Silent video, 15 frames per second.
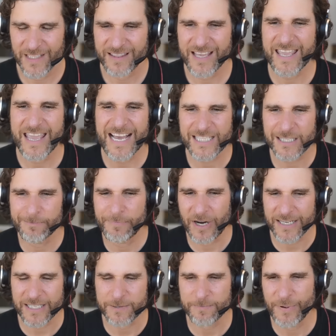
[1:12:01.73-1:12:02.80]
the yes
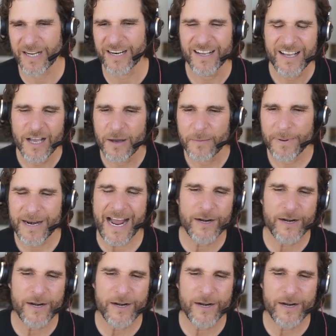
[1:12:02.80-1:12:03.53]
buts but but i